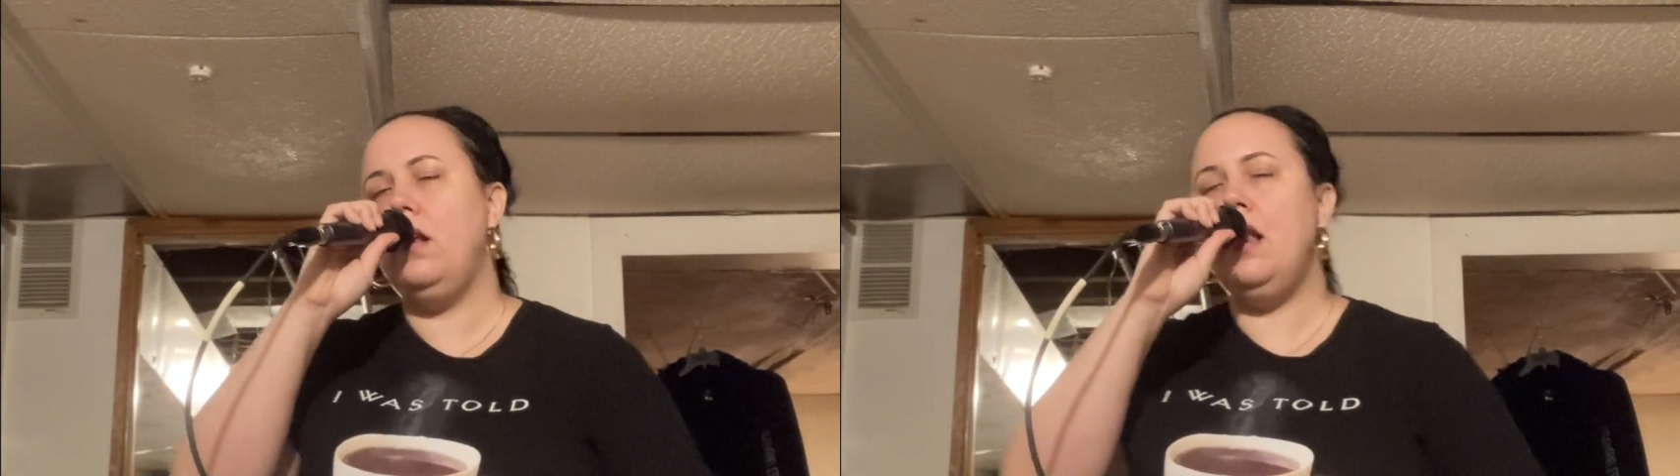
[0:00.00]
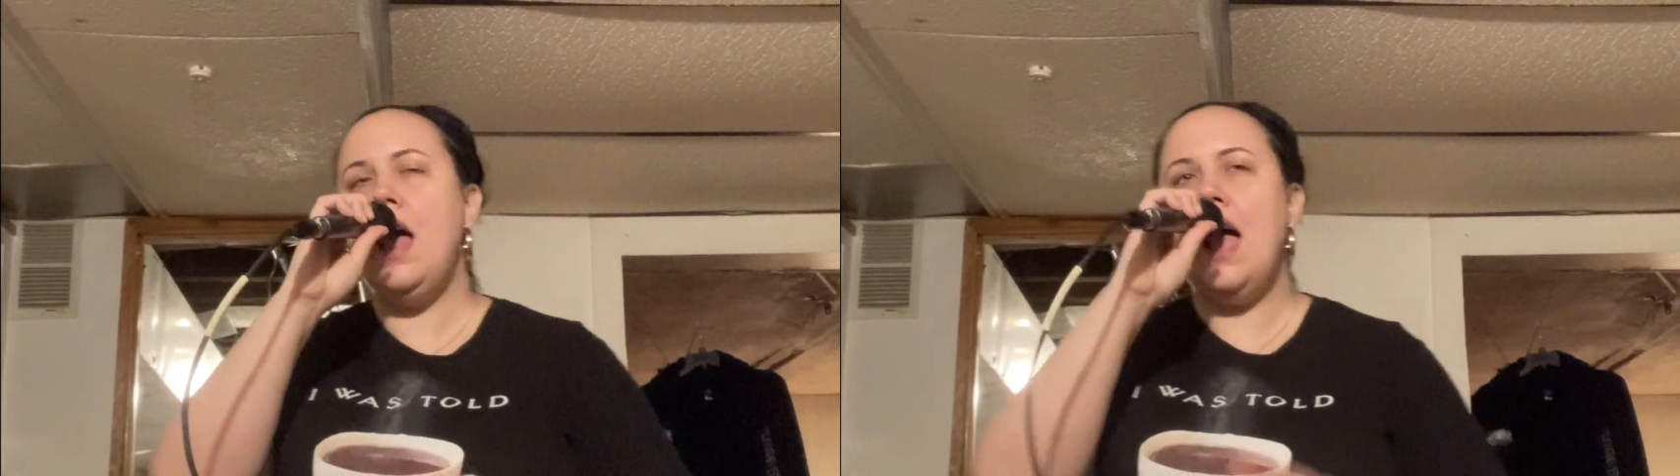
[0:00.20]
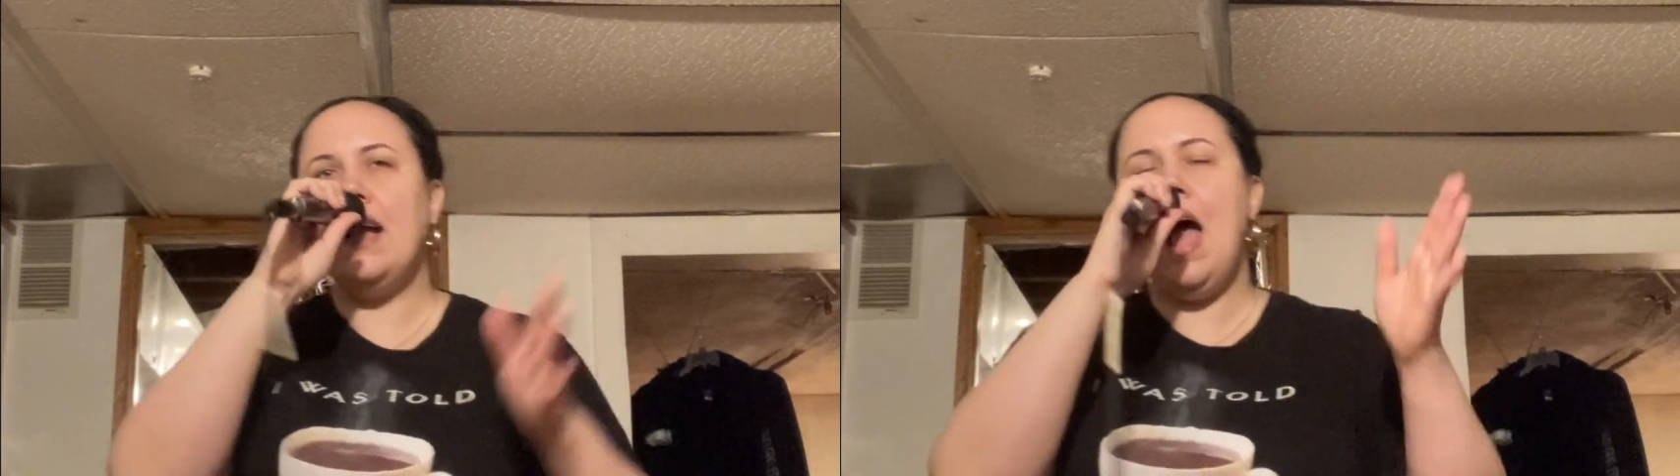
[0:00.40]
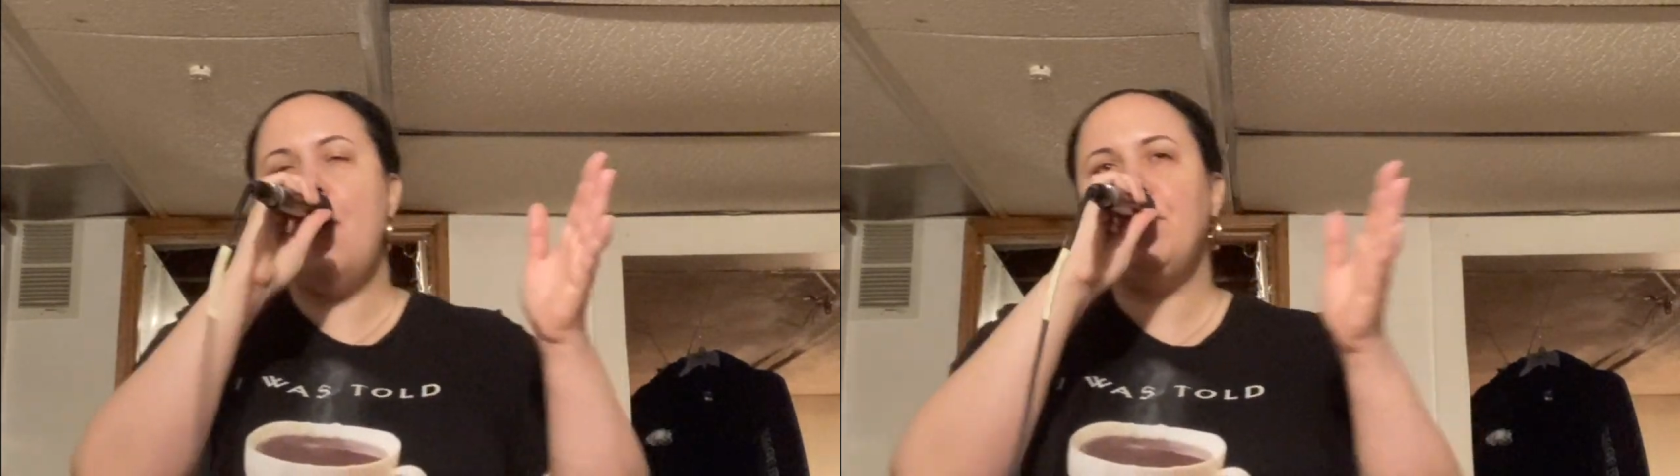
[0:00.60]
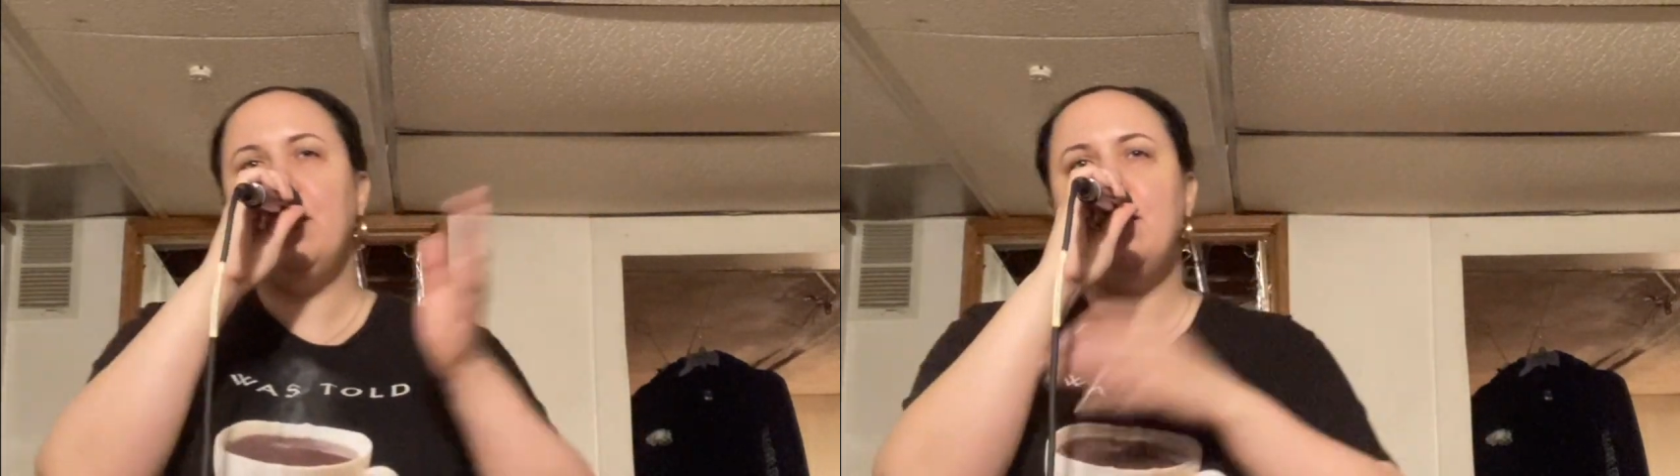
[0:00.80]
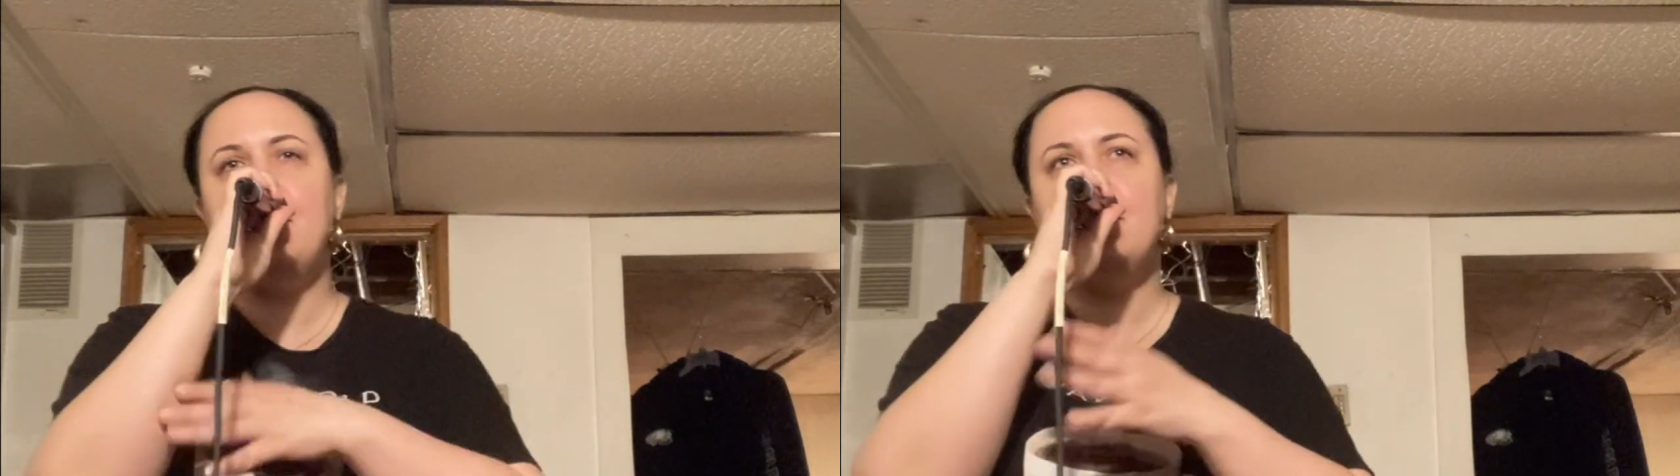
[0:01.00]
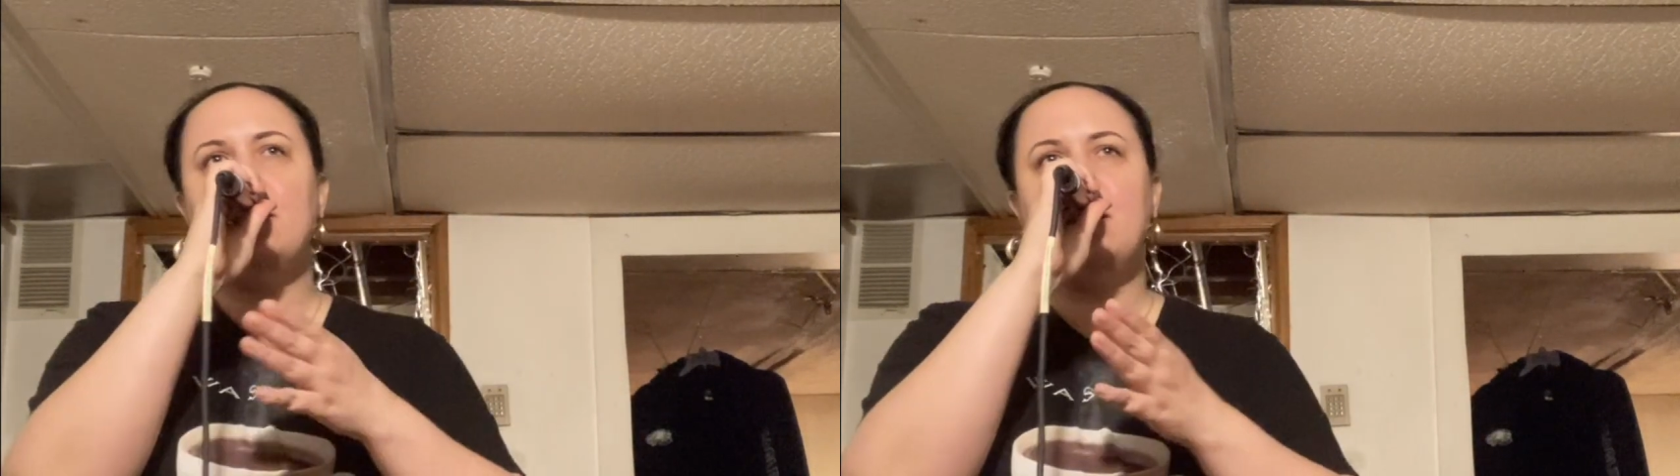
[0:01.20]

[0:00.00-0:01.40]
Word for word: like happiness